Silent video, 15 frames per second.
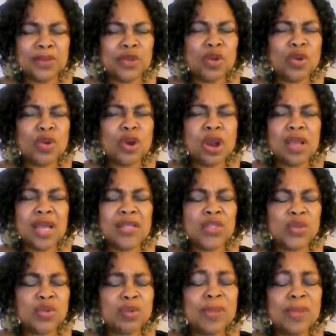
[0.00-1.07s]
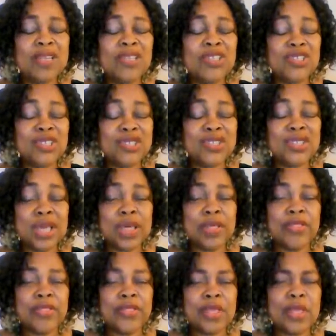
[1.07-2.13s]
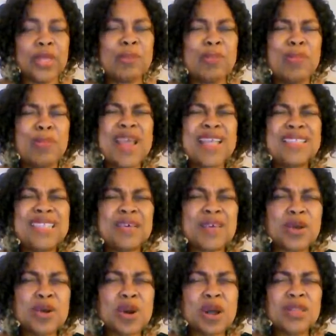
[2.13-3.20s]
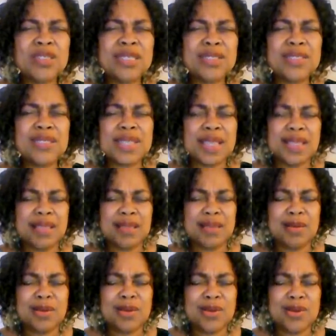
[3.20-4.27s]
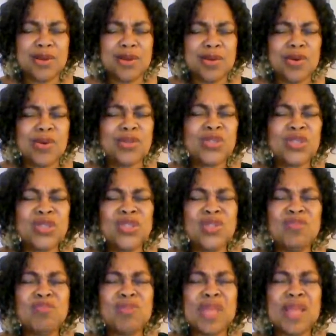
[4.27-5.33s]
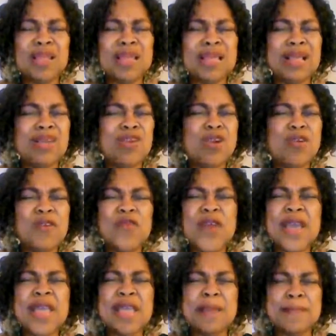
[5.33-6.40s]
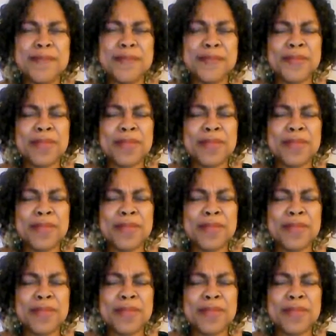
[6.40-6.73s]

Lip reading: to conquer and to replenish this health. Bless our God this day, O sons of men. Glorify him